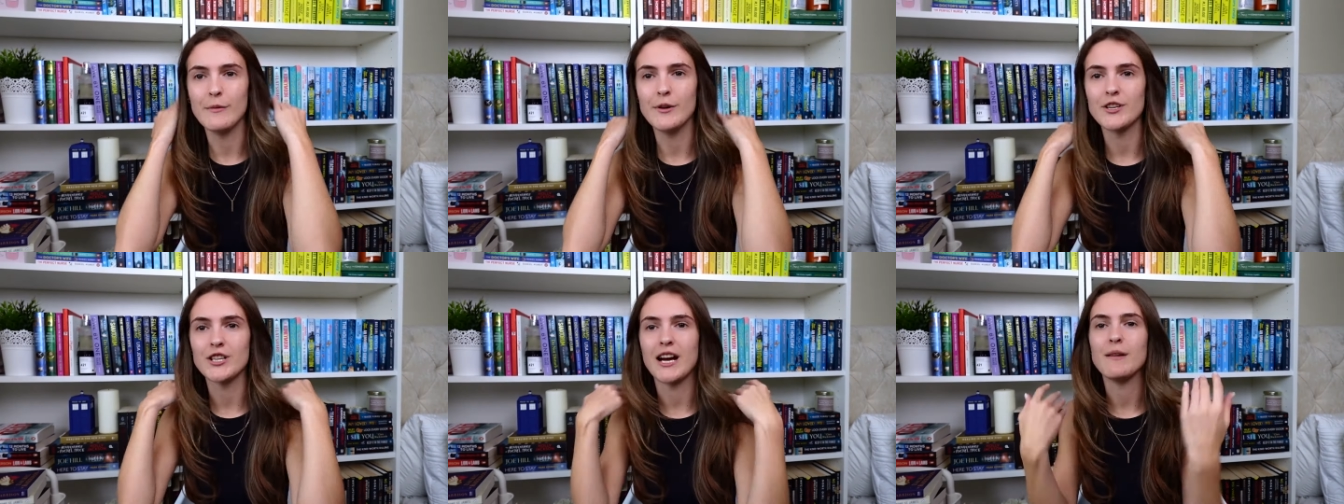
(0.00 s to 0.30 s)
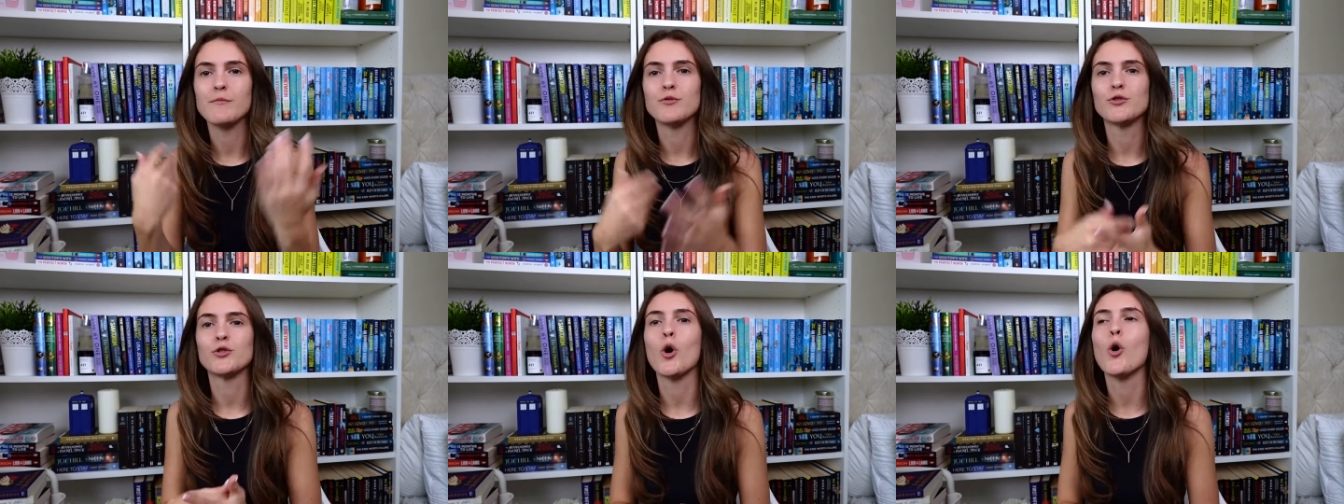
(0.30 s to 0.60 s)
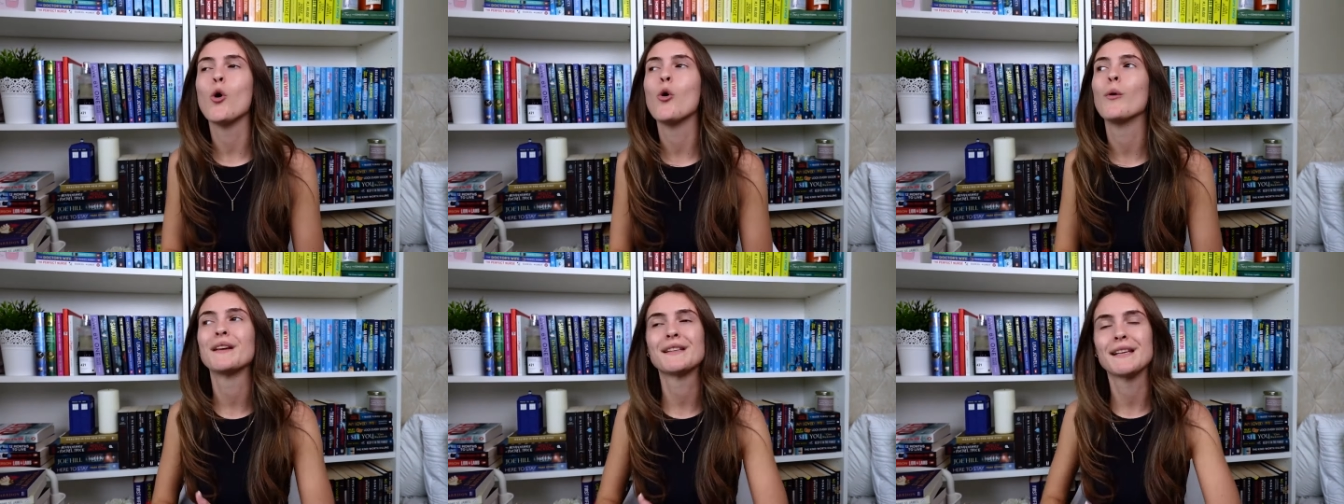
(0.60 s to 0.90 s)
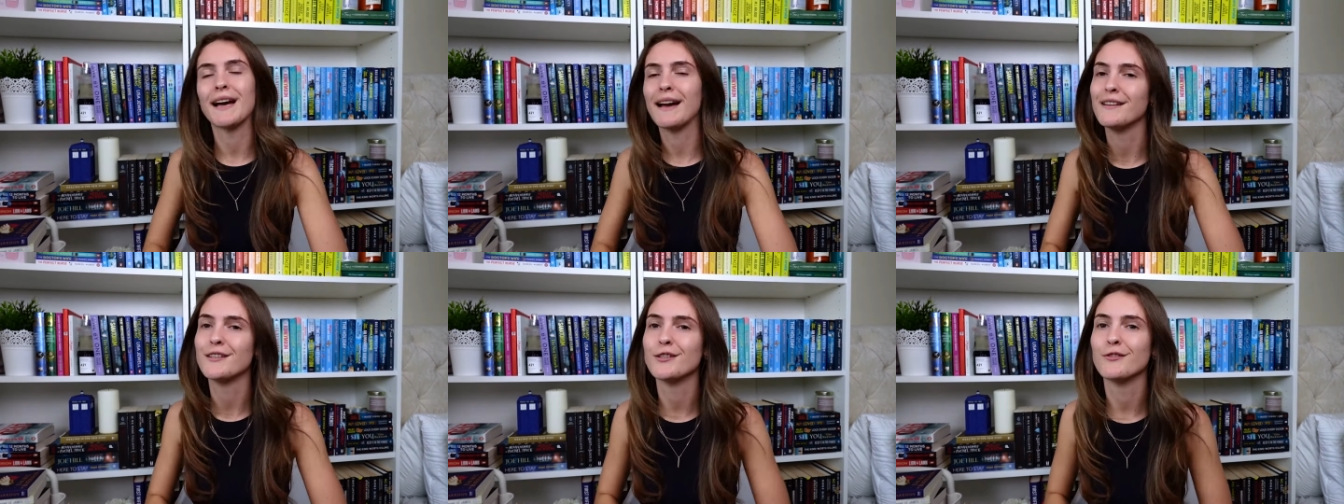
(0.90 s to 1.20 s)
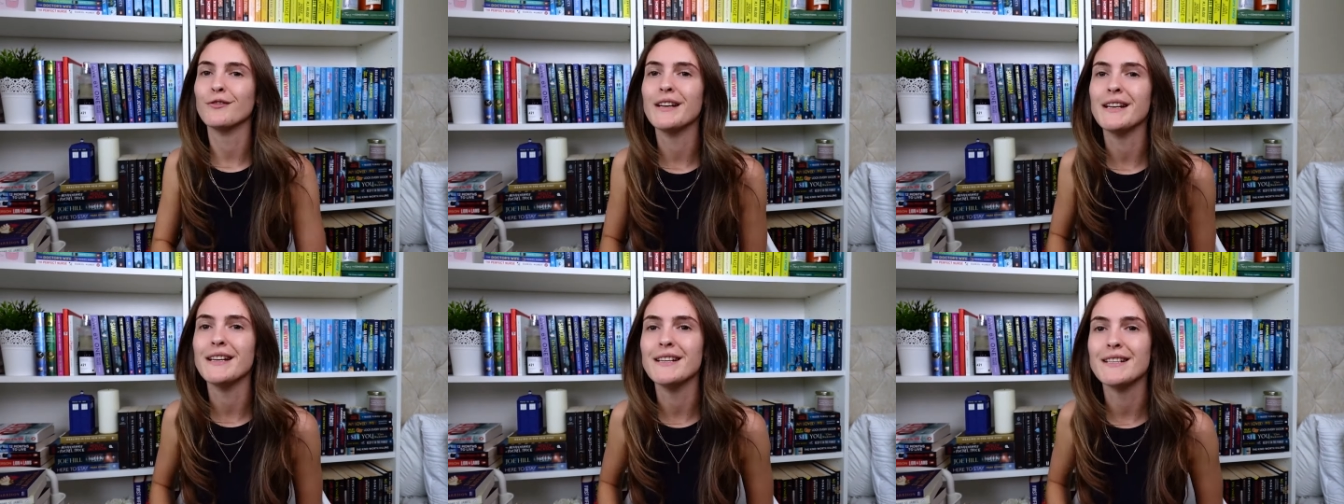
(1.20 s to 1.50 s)
which I'm so excited
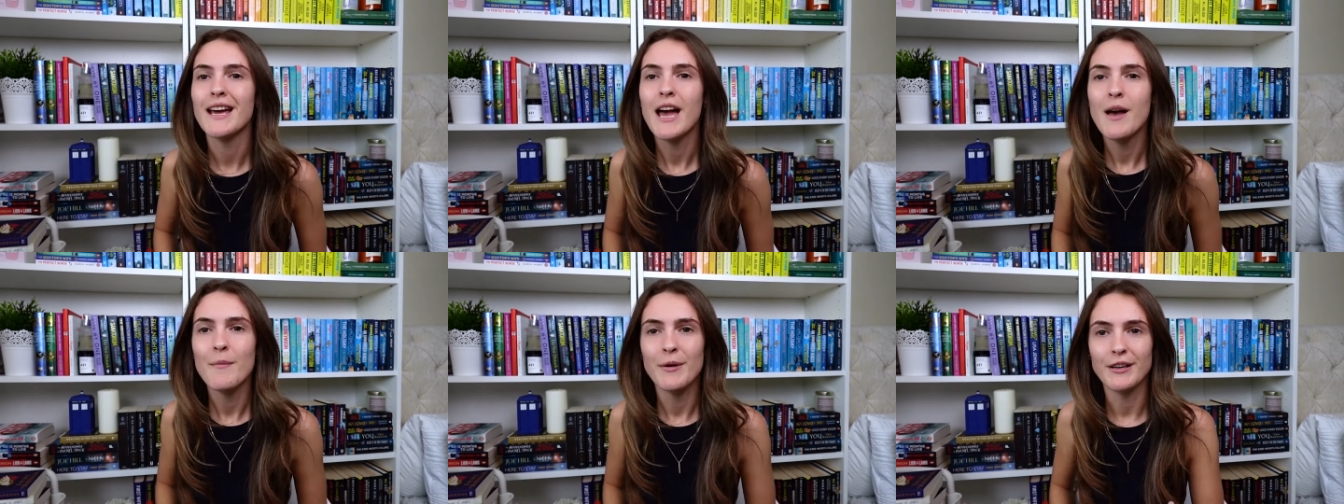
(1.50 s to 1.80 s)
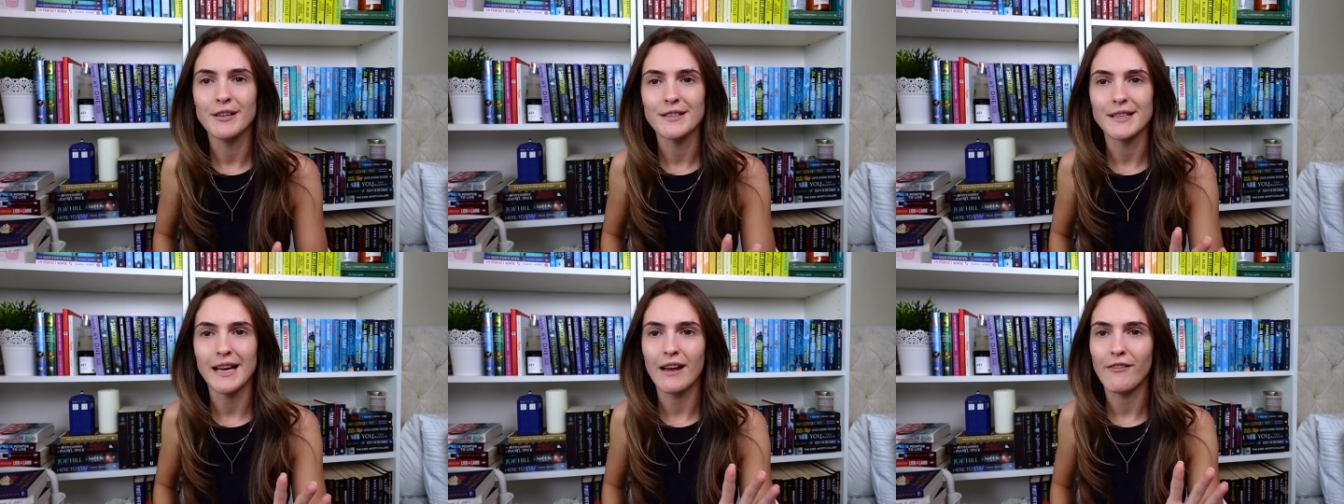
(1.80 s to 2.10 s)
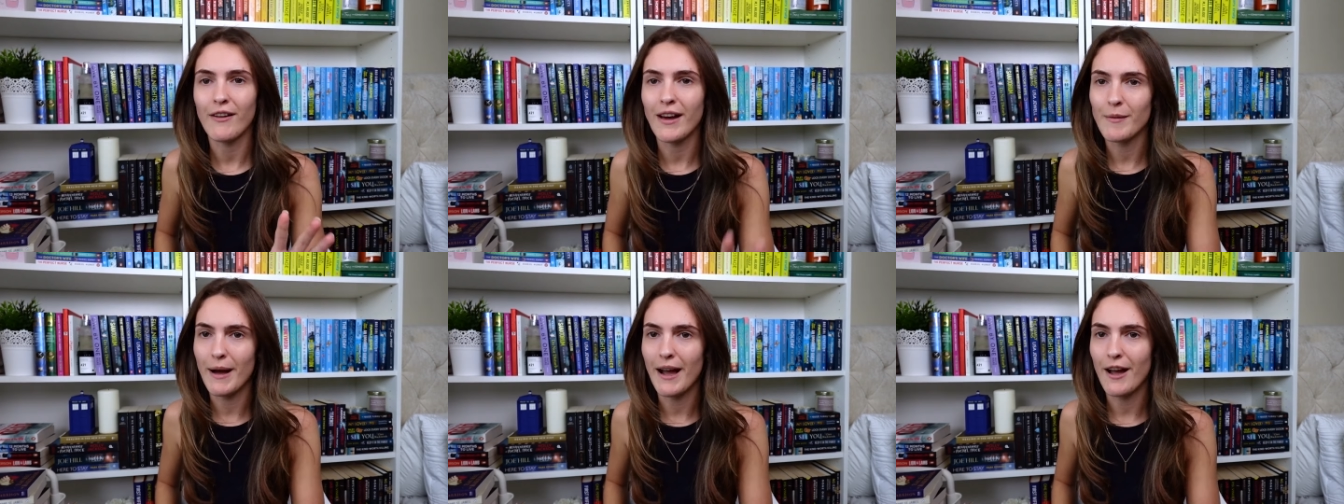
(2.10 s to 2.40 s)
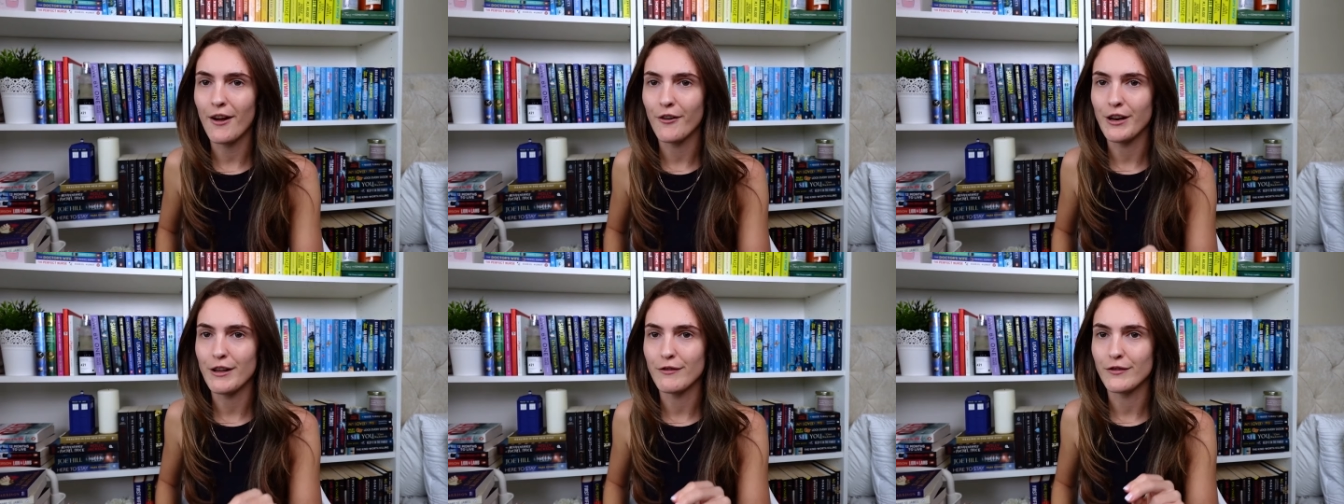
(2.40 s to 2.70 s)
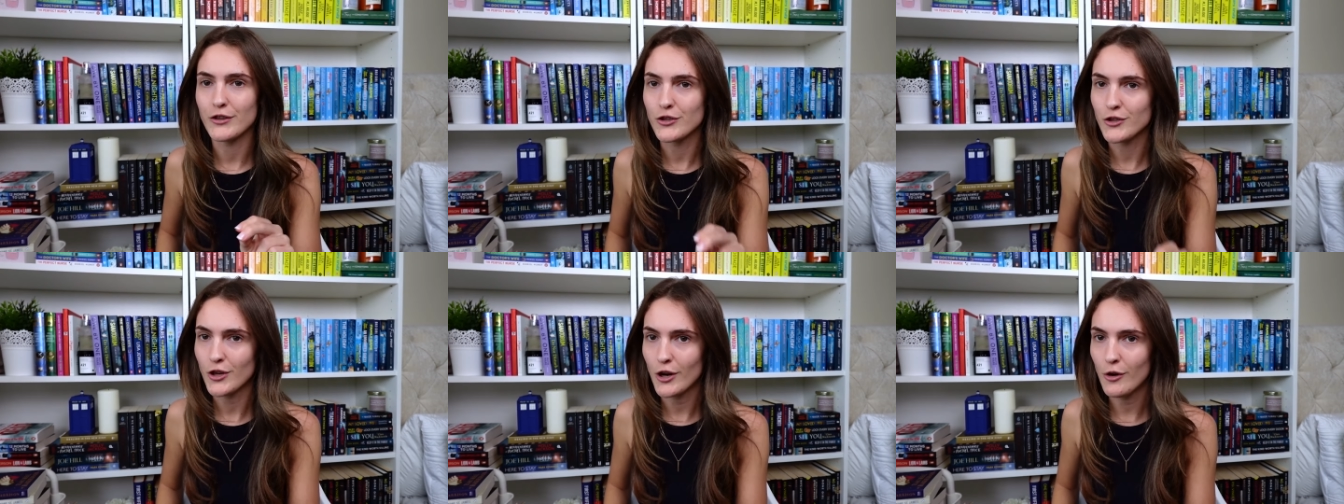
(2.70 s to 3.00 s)
to read because I've had my eye on it
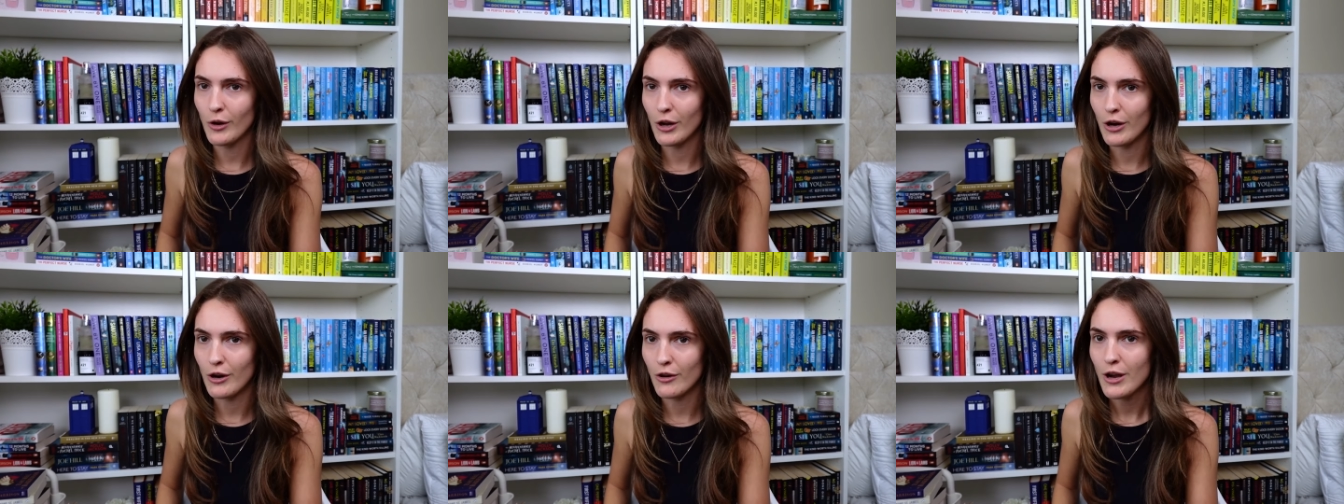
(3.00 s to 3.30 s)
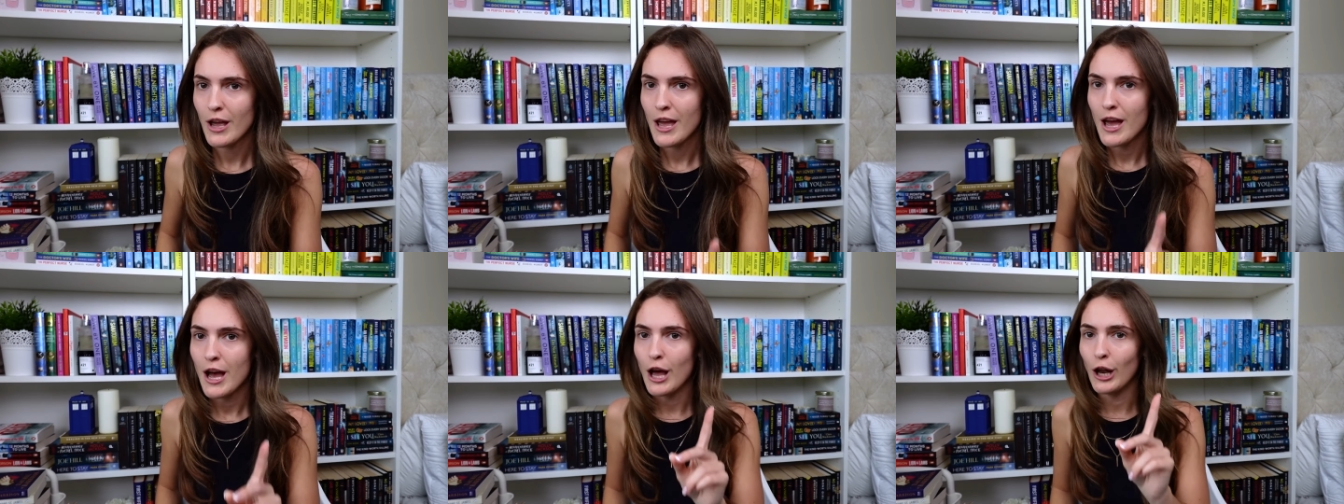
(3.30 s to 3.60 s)
for so long,